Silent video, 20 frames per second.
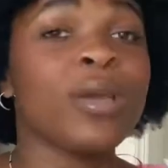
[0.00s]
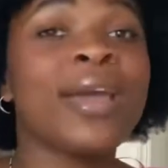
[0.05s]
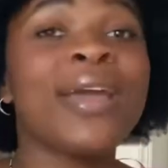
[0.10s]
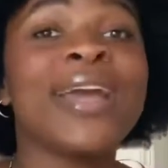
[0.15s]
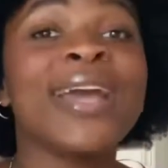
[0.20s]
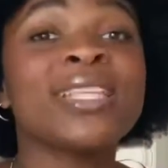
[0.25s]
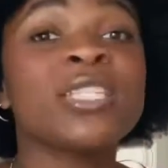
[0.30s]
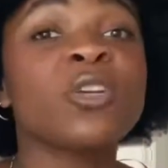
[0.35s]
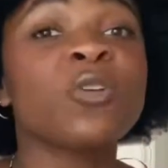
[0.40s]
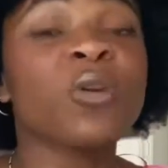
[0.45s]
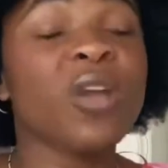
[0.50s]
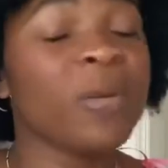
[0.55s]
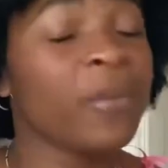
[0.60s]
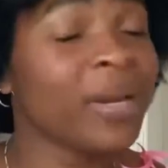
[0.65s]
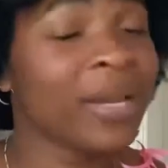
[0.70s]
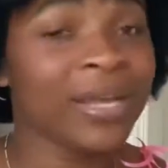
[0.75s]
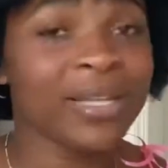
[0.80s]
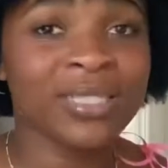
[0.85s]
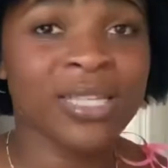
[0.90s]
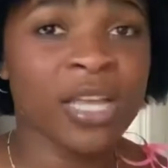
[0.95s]
It's a great way to
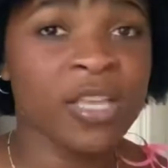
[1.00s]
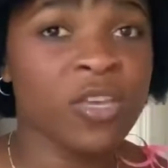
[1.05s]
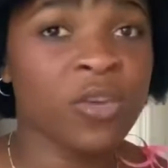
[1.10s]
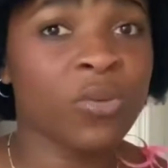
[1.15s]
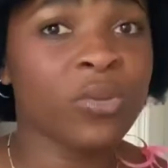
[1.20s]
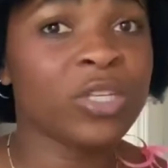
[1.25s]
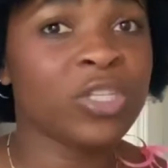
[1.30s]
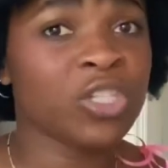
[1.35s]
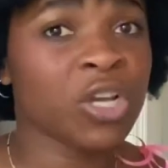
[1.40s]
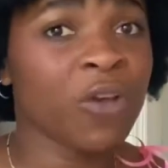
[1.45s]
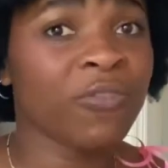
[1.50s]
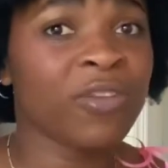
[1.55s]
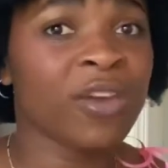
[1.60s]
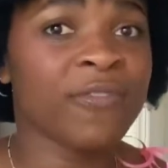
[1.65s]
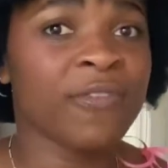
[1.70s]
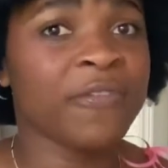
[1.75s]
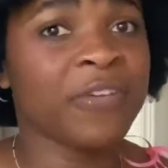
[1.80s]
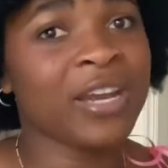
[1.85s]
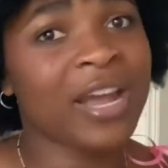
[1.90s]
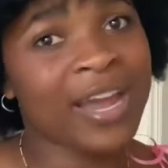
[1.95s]
continue the shelf life
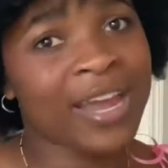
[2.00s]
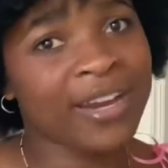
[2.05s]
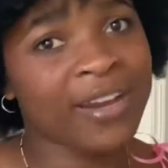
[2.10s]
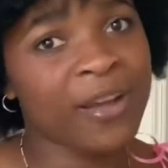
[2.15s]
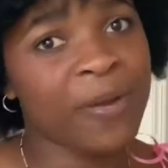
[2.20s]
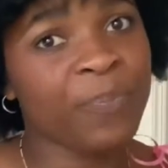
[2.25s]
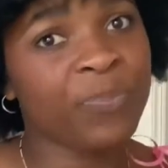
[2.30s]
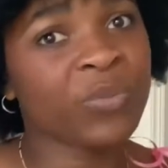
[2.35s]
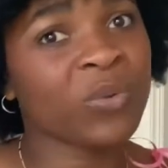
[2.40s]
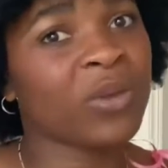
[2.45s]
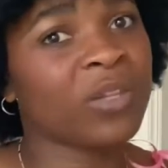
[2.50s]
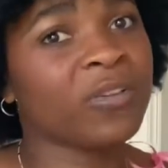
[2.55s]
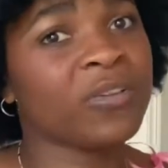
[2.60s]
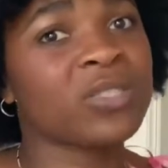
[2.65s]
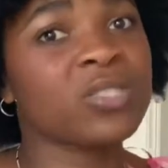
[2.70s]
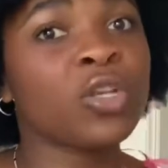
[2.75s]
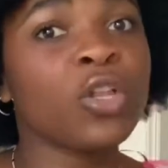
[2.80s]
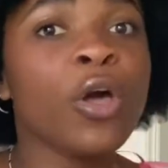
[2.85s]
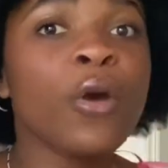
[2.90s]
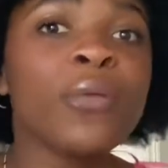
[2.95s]
of an item, whether it's
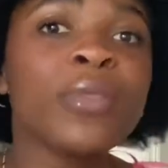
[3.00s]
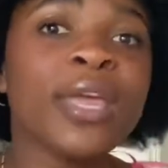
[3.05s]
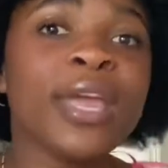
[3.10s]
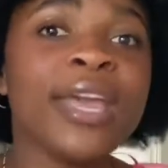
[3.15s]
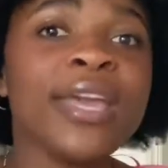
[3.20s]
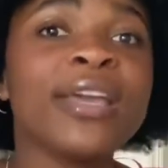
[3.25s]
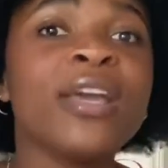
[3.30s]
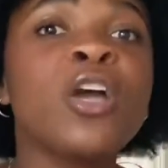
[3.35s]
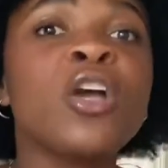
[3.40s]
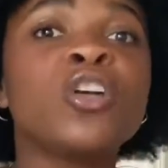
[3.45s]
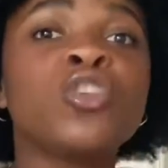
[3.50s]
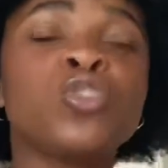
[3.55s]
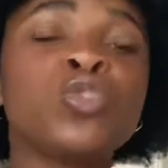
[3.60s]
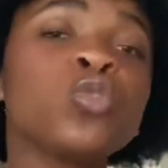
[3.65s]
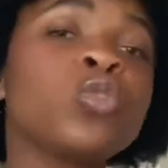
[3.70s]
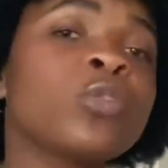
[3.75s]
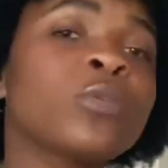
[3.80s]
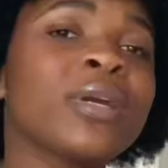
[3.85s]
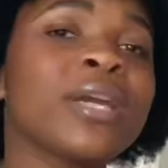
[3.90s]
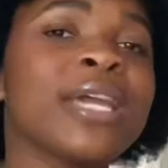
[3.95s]
clothing,
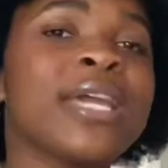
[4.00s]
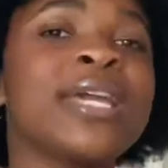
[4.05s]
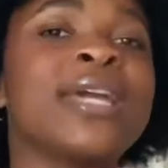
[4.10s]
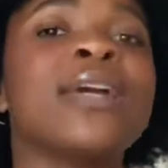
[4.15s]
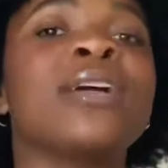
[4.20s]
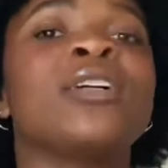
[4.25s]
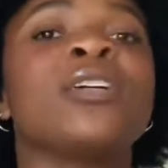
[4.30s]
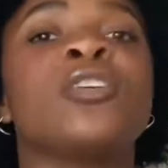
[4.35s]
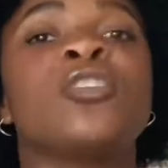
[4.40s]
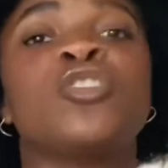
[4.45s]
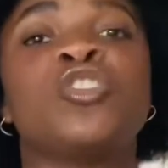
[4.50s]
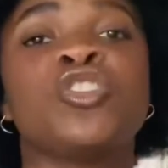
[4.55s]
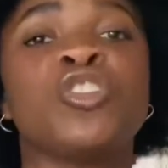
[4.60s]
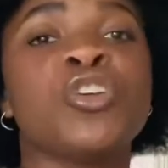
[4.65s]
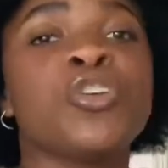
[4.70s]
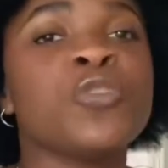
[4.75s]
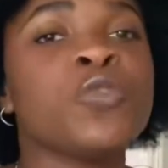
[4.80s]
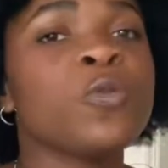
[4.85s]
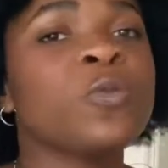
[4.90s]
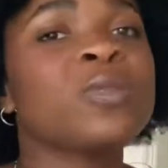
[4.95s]
jewelry,
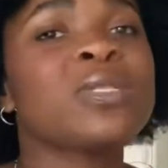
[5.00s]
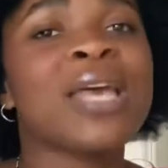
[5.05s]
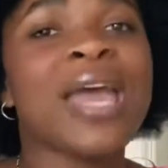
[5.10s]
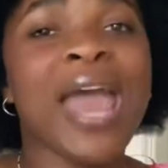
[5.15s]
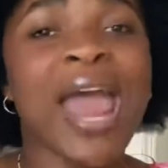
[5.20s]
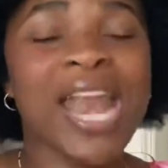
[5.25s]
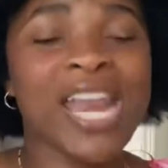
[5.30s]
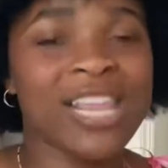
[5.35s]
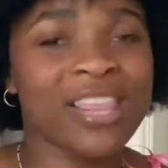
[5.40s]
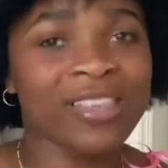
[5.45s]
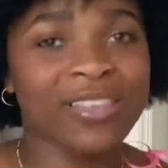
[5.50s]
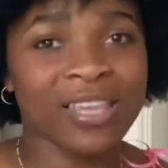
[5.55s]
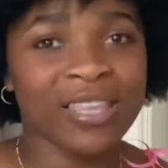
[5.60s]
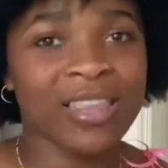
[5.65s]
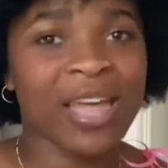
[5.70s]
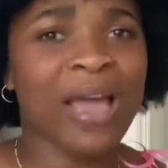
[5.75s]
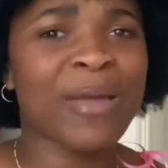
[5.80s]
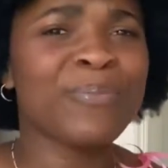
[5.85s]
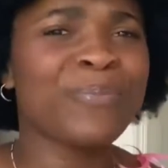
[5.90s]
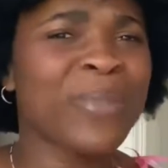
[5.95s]
shoes, anything like
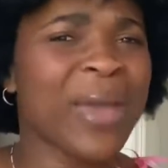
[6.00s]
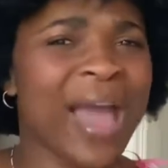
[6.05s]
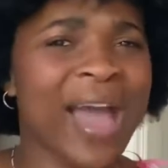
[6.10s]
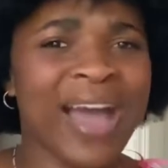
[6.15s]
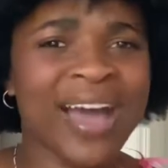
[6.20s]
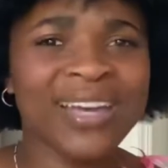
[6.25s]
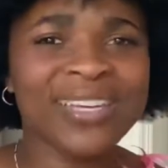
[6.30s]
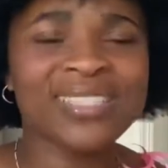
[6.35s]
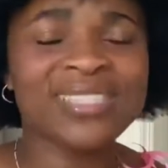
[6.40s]
that, bags.